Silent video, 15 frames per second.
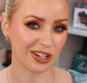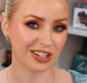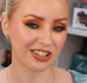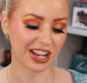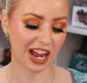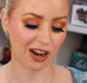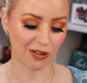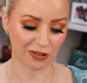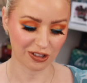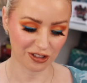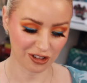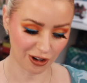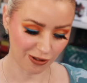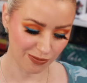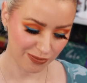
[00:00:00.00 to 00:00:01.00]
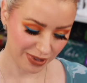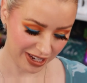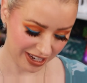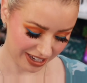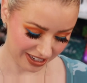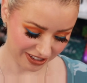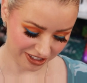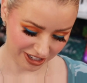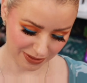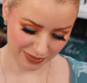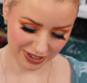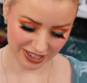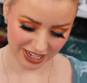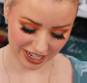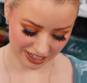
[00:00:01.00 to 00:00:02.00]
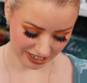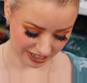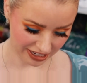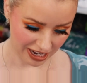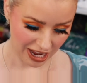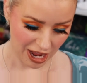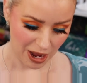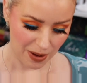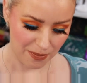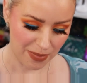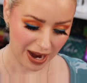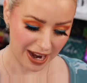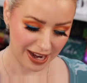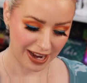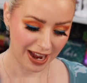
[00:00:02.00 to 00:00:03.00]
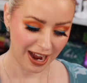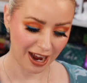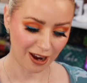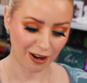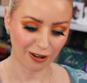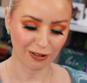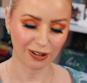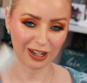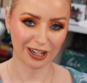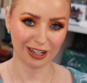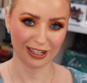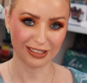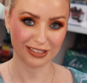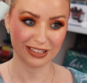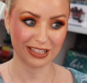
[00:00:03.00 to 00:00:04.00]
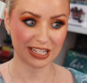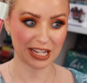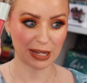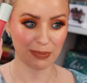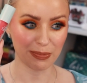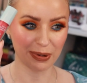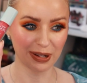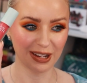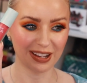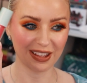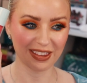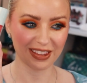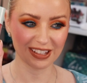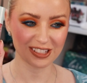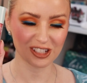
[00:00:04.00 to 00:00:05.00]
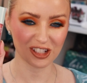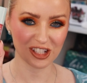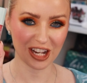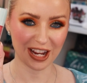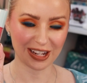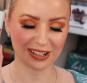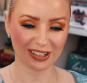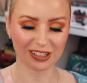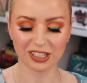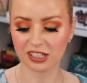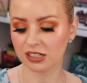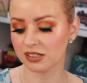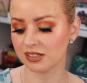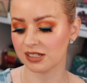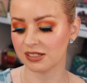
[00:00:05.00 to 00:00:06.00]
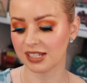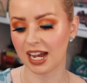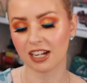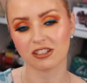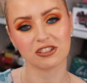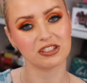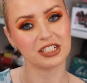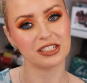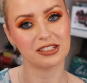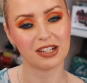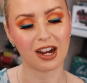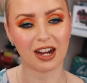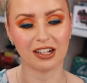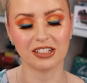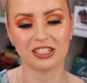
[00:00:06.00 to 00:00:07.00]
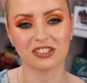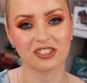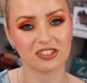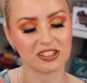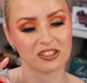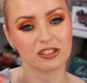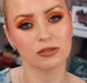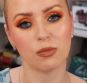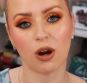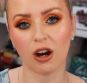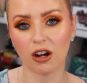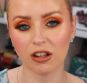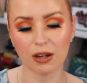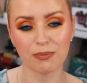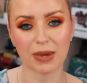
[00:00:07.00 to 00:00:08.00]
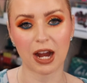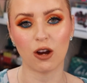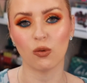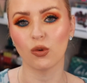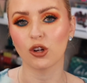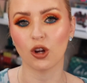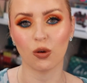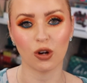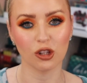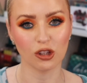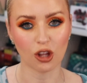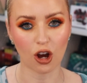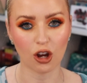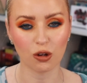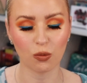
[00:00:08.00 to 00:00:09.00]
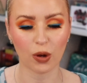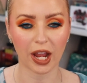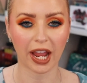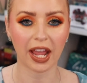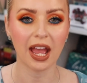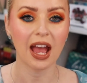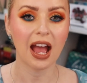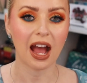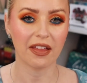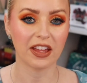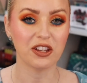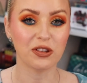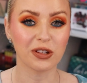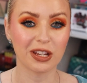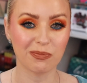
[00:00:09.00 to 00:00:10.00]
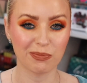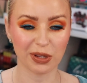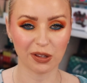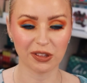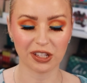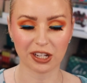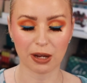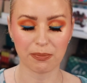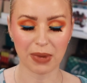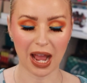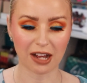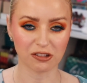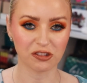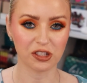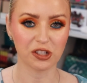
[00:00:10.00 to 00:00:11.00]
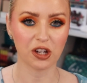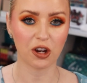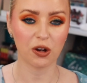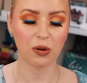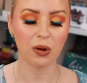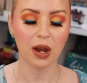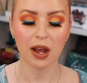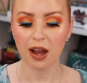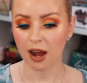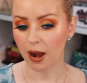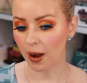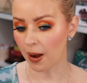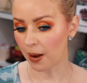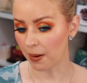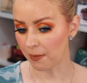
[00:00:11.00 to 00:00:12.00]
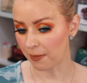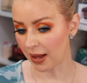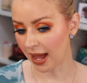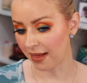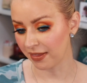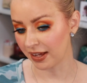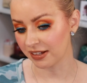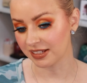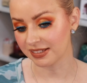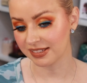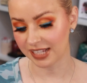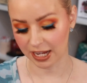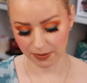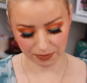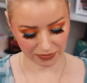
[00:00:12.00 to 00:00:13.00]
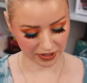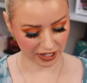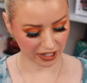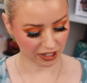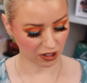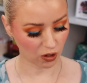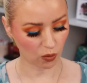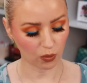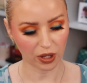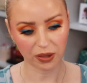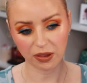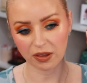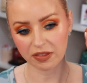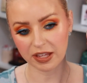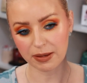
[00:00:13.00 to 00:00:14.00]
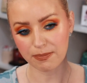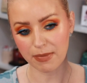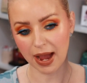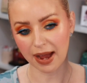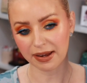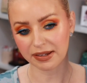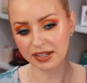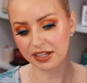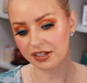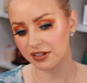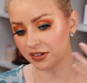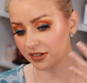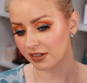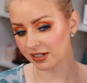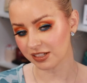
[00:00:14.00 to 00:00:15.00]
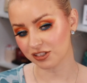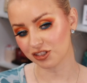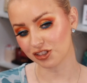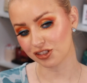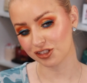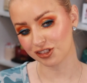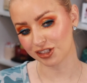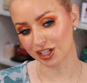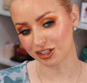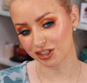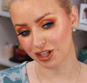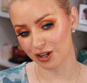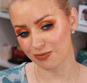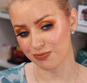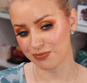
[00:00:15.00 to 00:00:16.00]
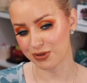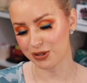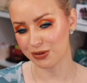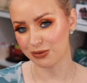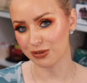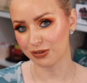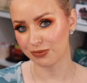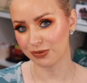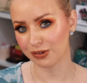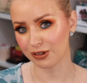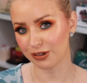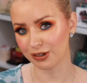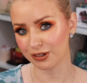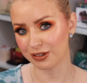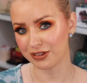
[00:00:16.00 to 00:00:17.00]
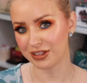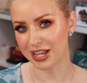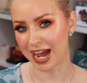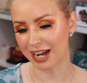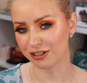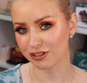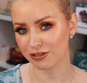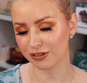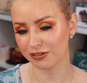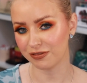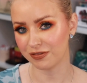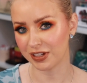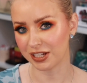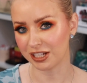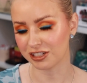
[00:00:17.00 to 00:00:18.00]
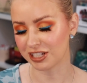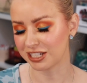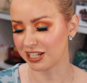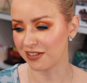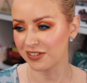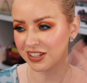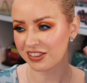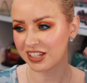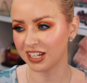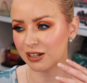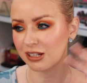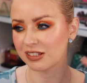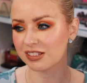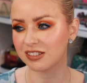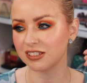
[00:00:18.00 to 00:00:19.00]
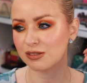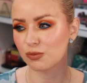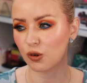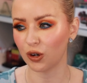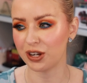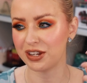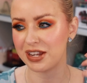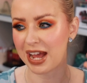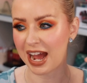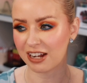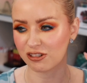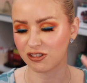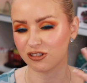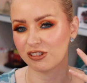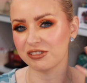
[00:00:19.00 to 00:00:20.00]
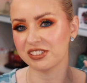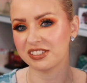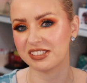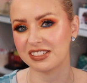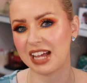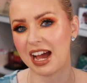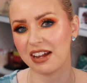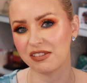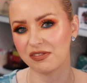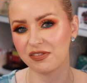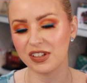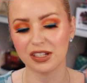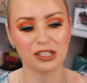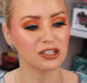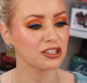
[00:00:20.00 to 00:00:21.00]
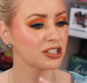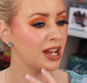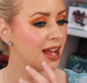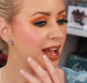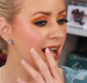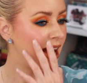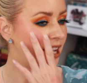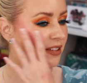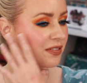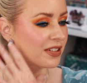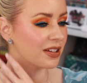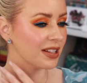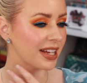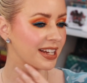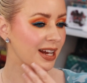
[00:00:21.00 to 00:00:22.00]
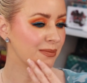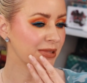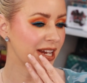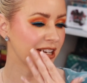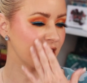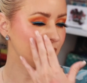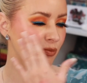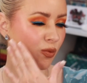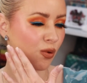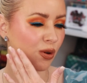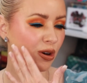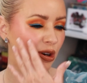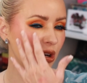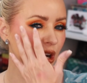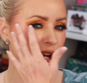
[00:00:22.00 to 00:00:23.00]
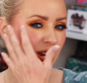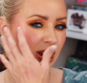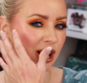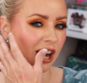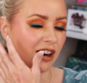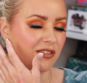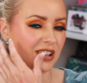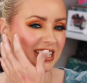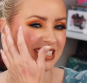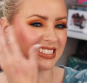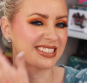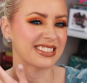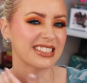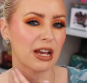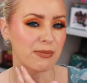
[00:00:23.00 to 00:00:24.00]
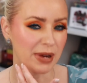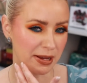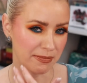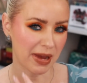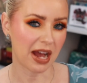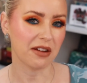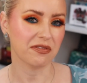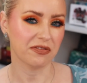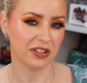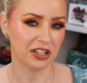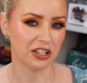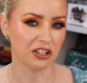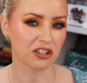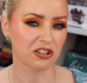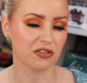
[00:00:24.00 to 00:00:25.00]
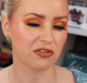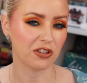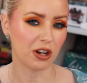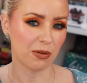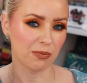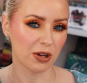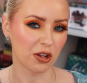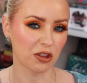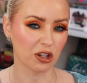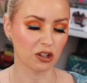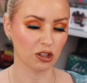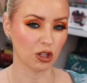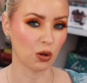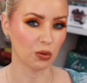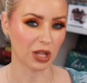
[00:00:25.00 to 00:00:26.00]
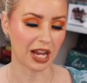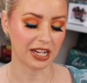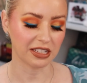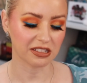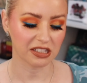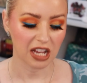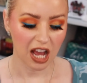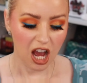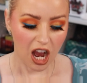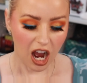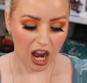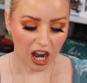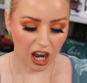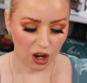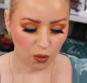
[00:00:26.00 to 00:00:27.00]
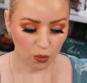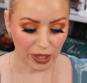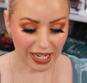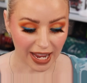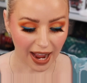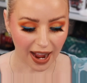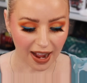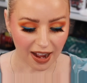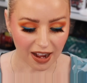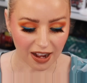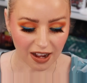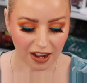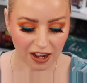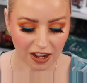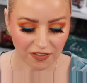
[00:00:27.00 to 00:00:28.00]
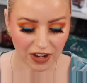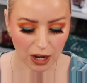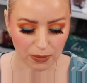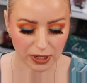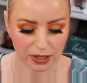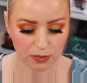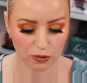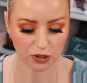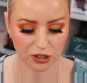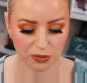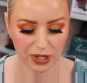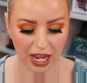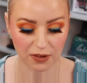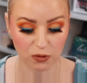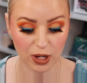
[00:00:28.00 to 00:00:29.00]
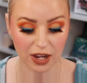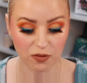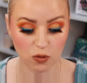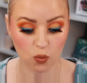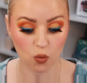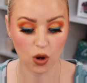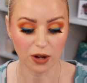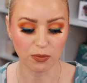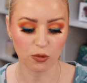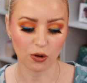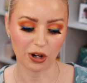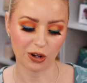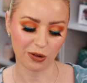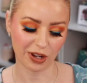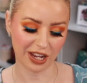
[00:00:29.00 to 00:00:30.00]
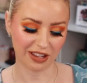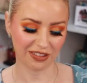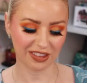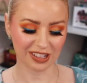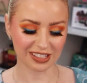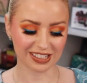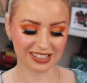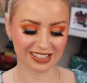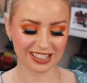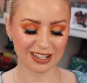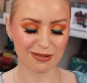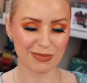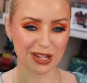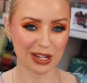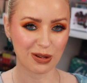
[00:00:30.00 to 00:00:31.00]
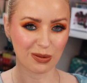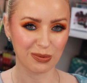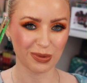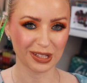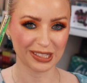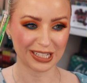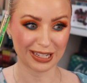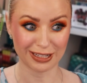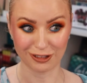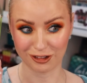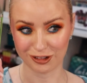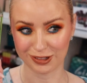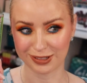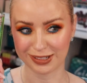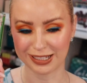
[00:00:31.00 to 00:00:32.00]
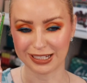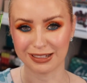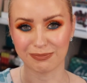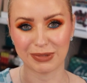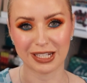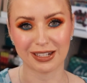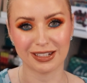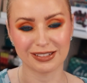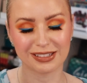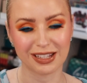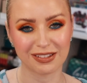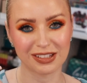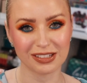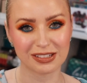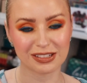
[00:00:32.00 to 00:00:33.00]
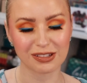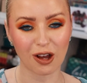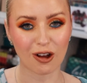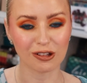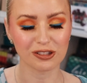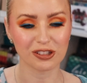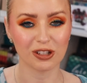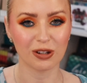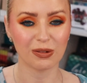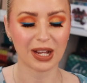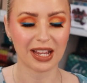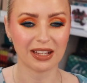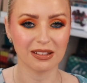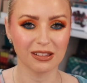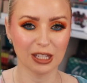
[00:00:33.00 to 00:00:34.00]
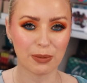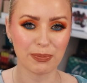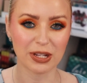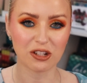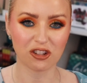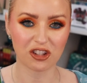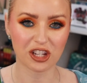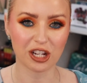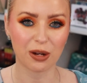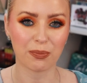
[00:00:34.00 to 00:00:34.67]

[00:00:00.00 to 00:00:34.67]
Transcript: it down. Don't be intimidated by how uh, deep this shade looks. It's actually not. It's just a small amount will go a long way, and then you can build it up as you go. Um, and then the same thing with the Maneater. It's just such a beautiful natural finish. I definitely think this is more natural satin finish, and I feel like I'm getting more of a semi-matte finish from the Glow Light. Uh, we have, how many more do we have? We have one more. Okay, this is gonna be really interesting because this is also a lip and cheek